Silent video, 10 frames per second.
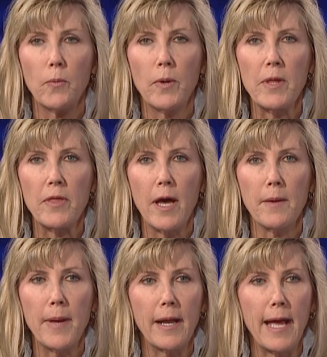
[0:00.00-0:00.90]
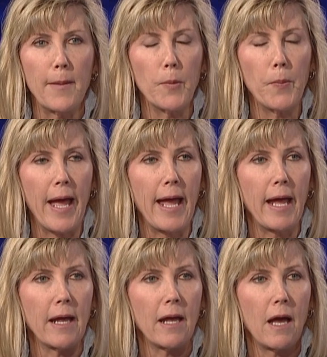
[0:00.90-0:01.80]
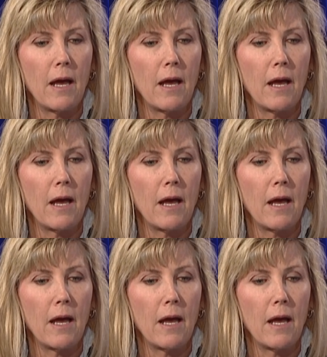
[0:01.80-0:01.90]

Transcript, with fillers: when we thought about Apple Pay,